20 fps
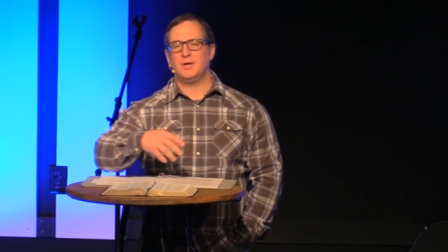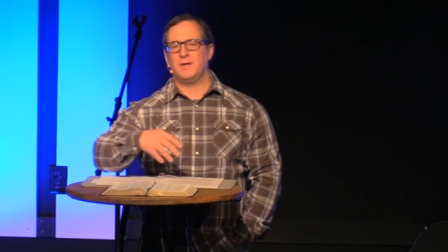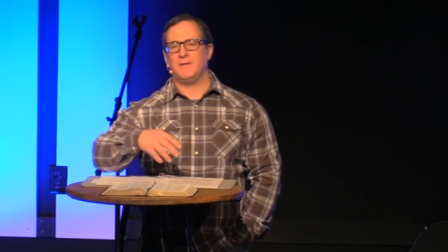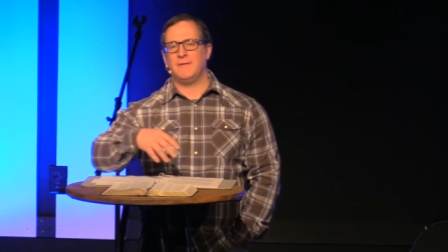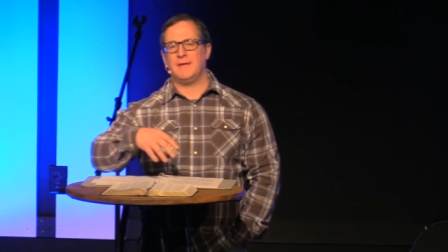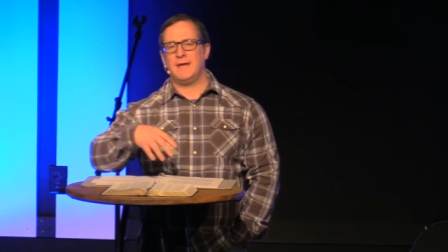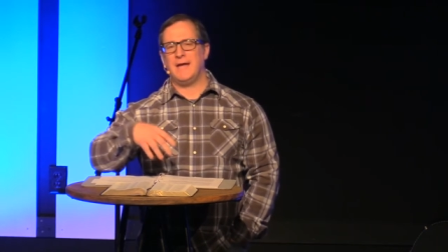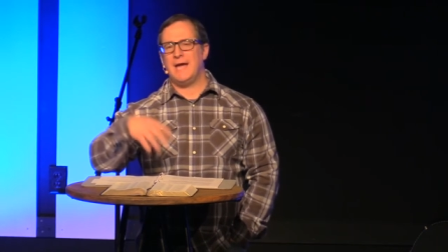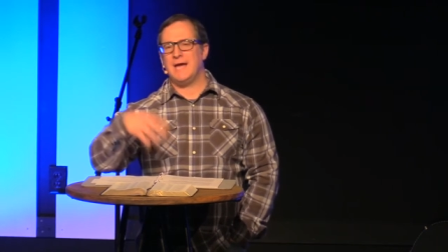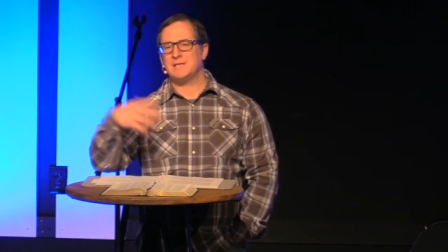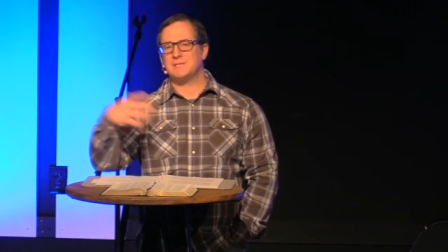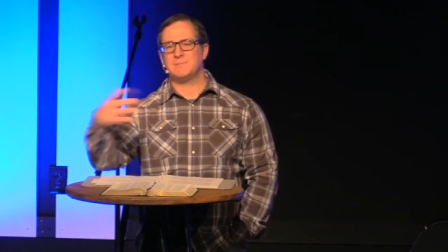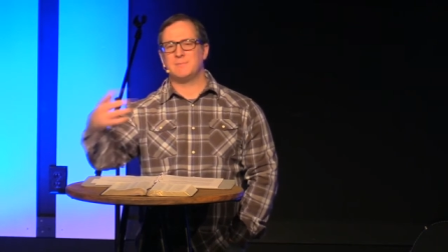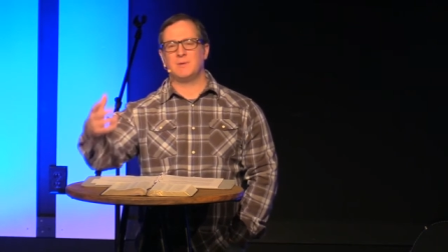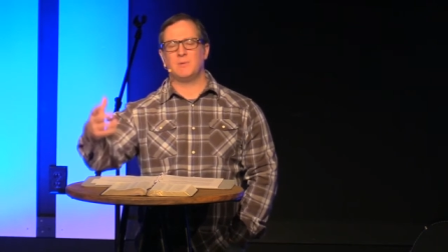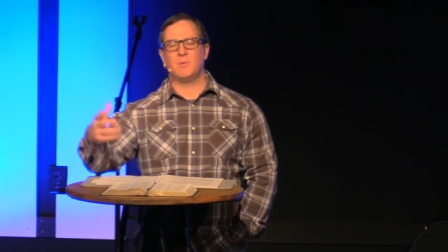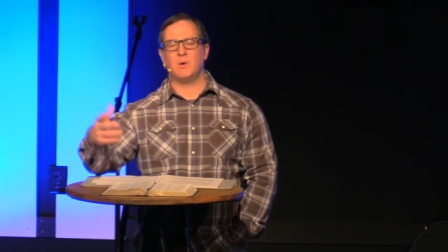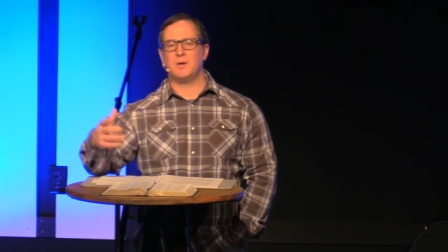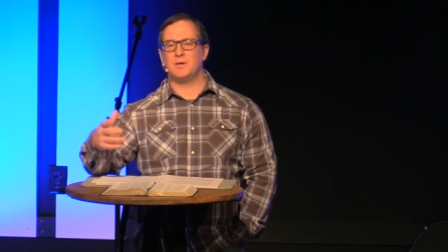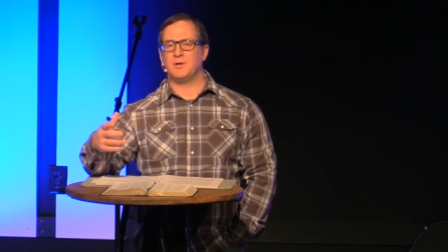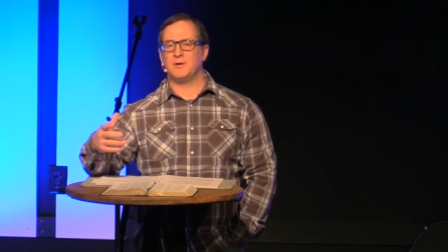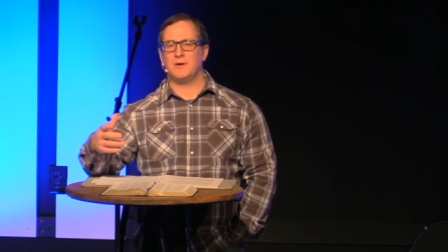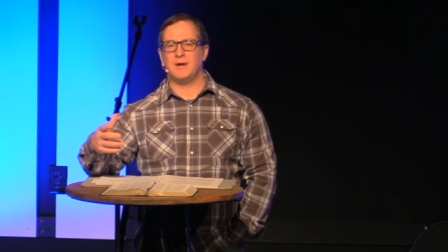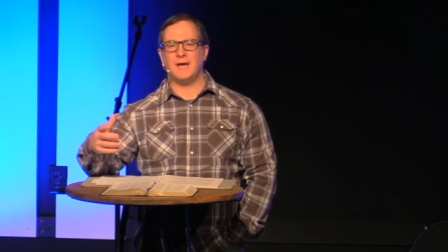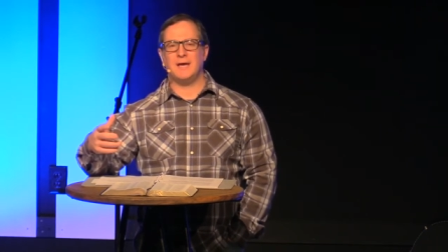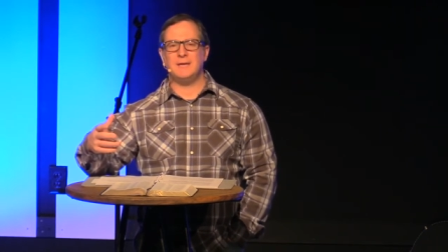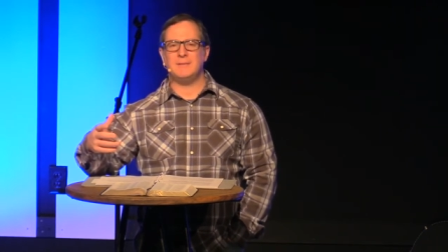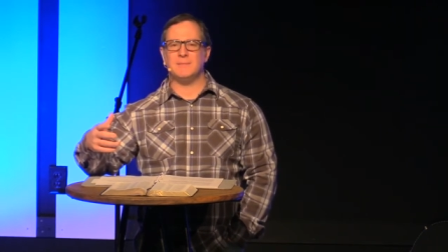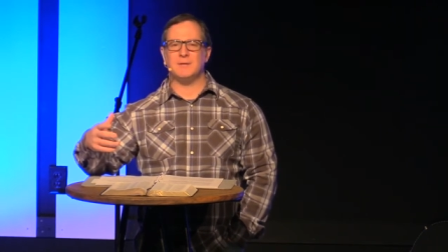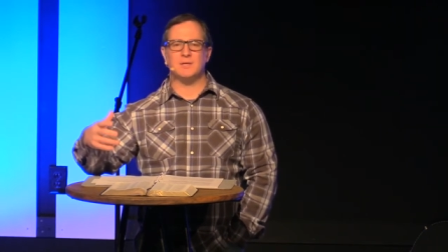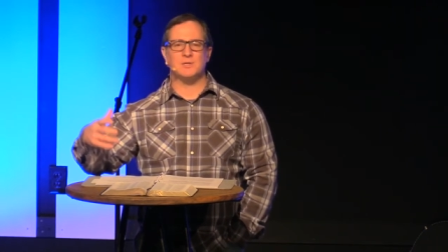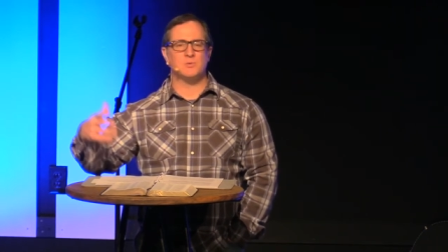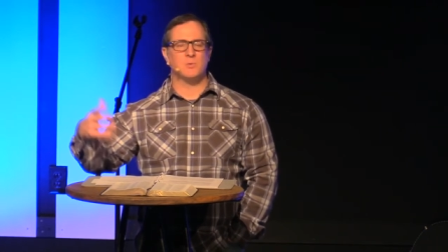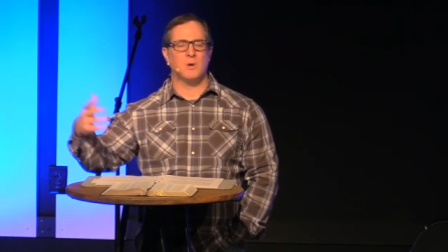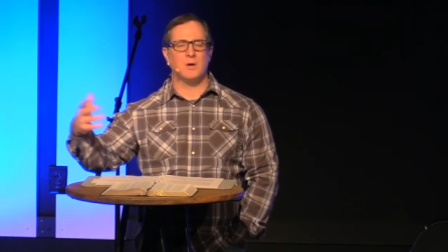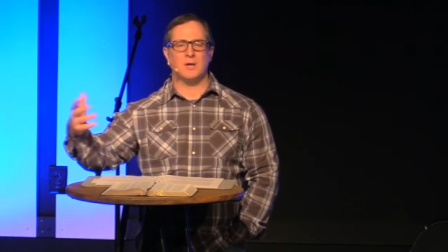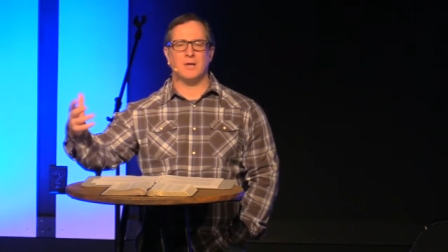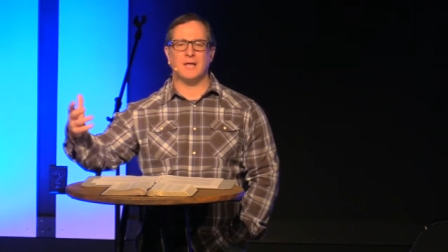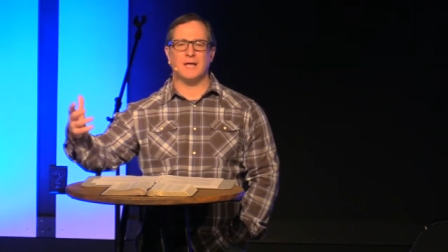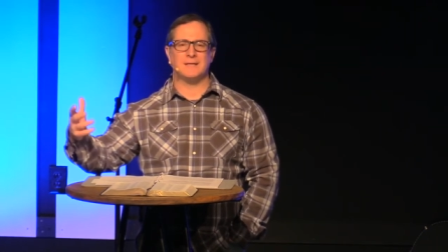and they ask me what your name is,
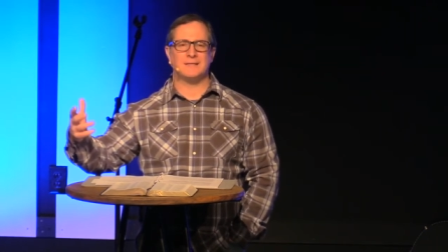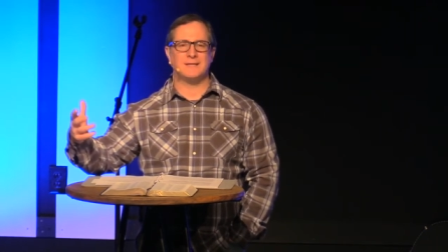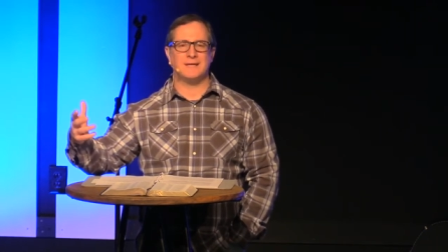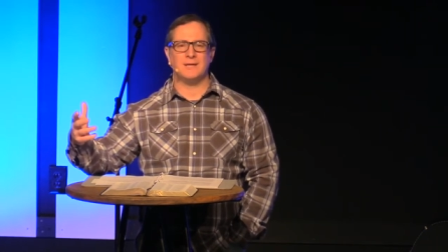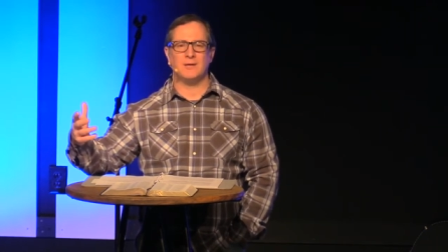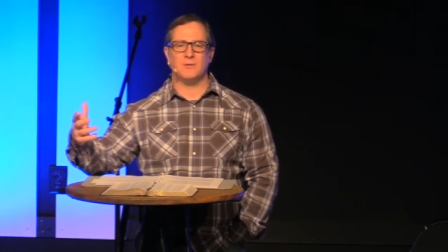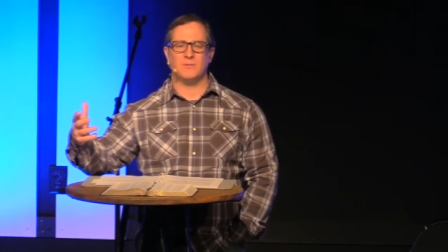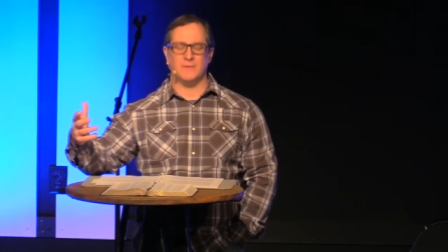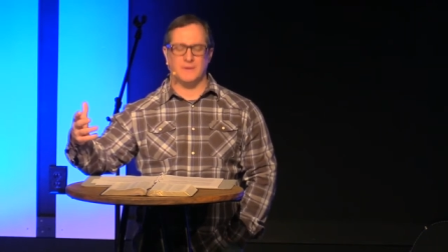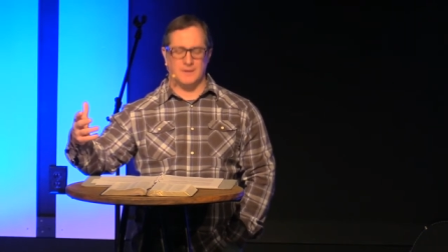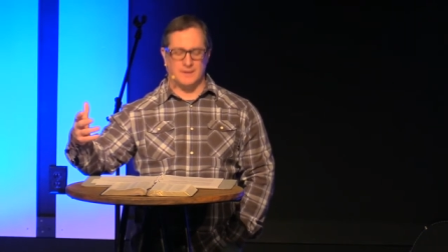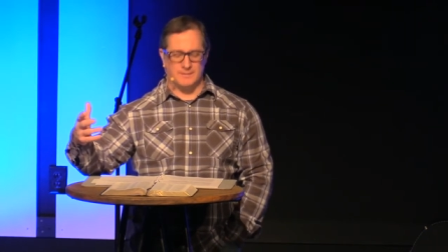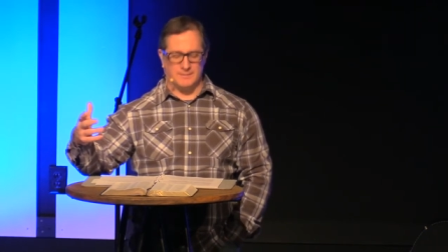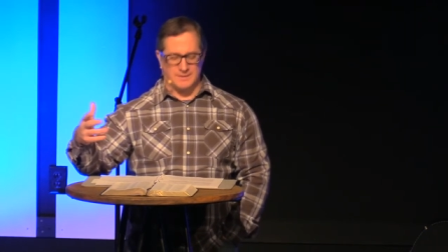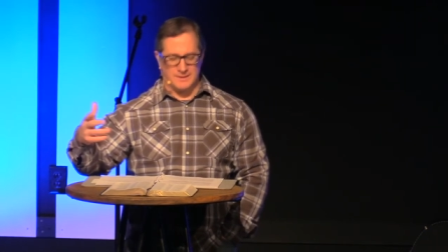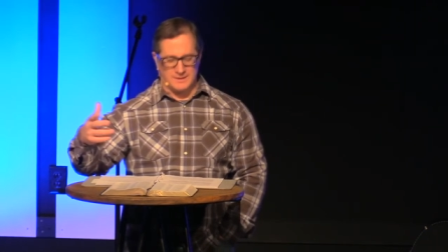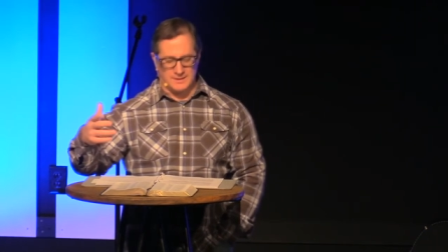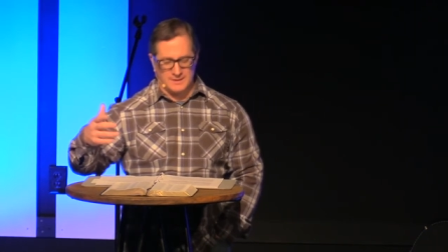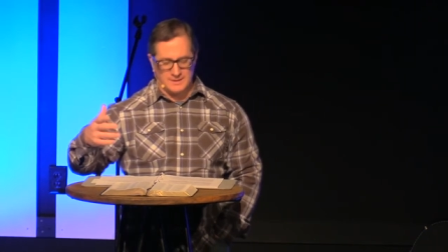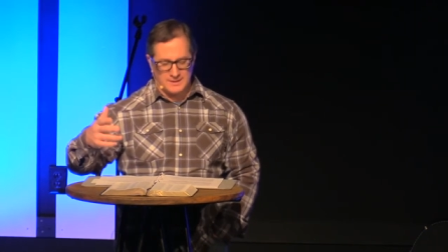what'll I tell them?"